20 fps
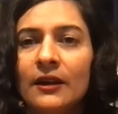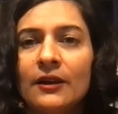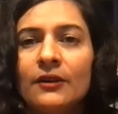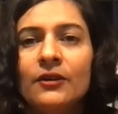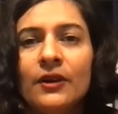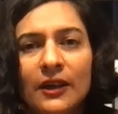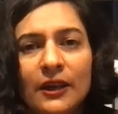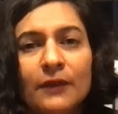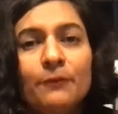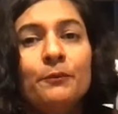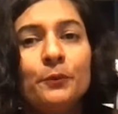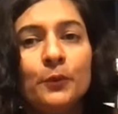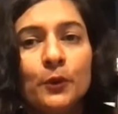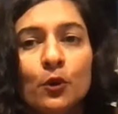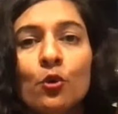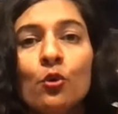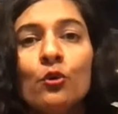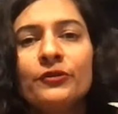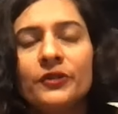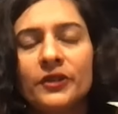really
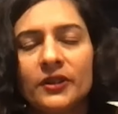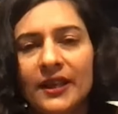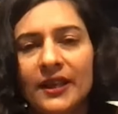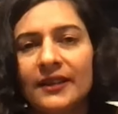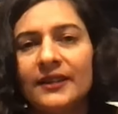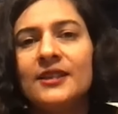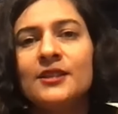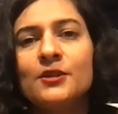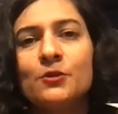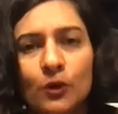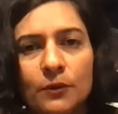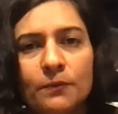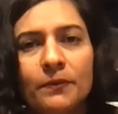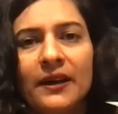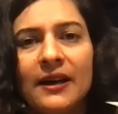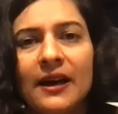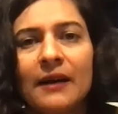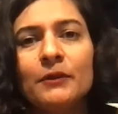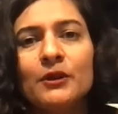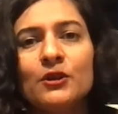proved that this would
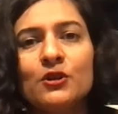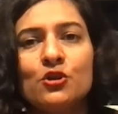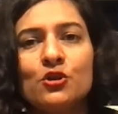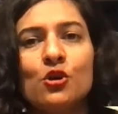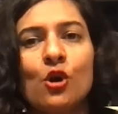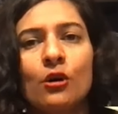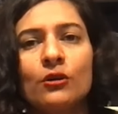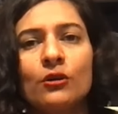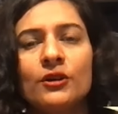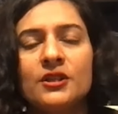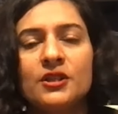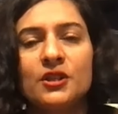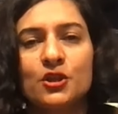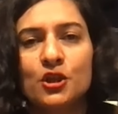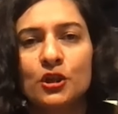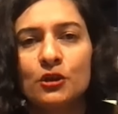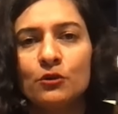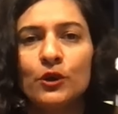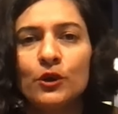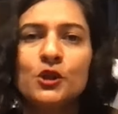become a strong
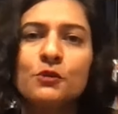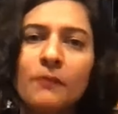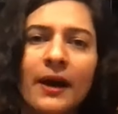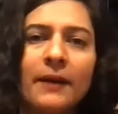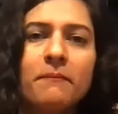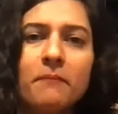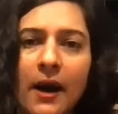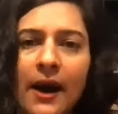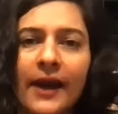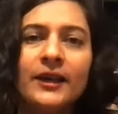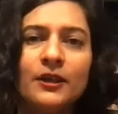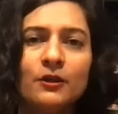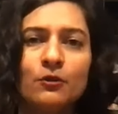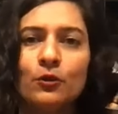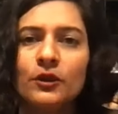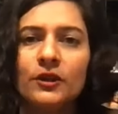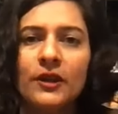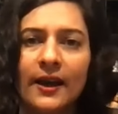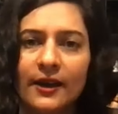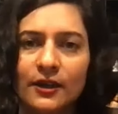decision, which my mind
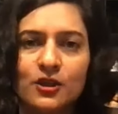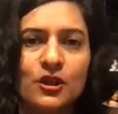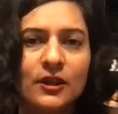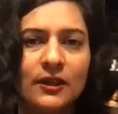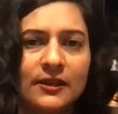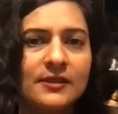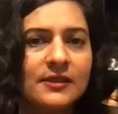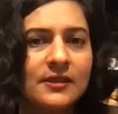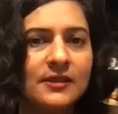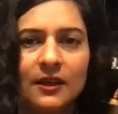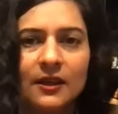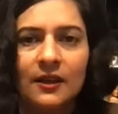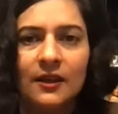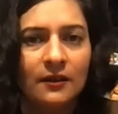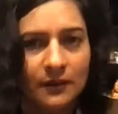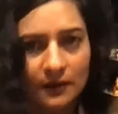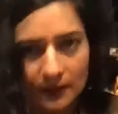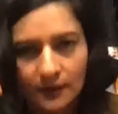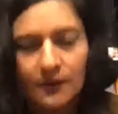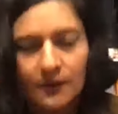would actually see